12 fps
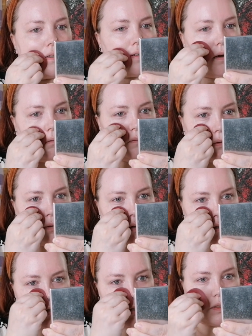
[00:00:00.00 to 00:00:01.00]

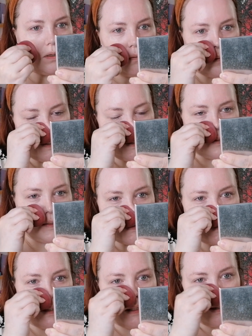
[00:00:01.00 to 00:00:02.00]
coverage, so let's
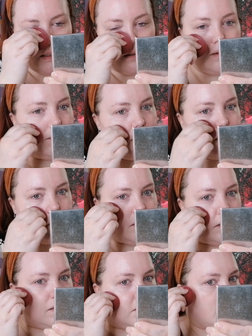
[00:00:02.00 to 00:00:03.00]
see if it
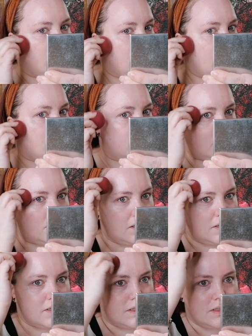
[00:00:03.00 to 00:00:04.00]

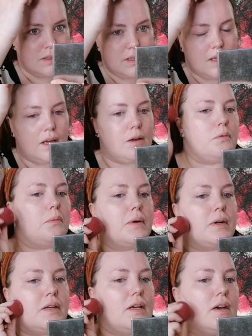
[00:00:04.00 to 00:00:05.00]
does that.
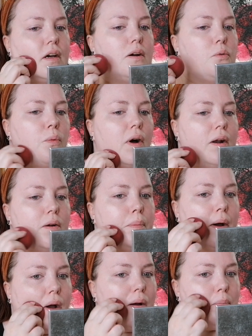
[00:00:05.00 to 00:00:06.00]
But yeah, 1
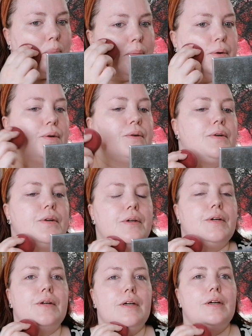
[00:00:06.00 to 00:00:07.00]
pump
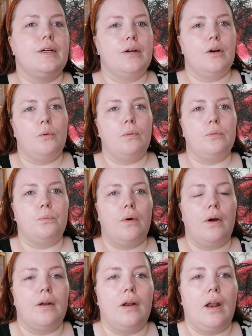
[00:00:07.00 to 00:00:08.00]
with
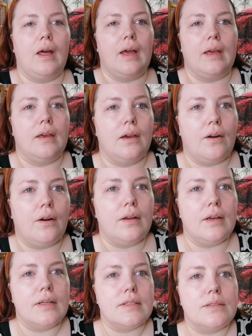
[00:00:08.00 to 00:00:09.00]
1 layer
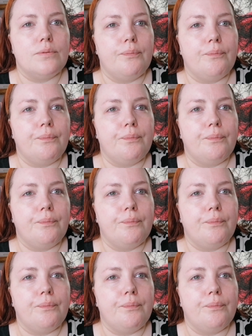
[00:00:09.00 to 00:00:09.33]
is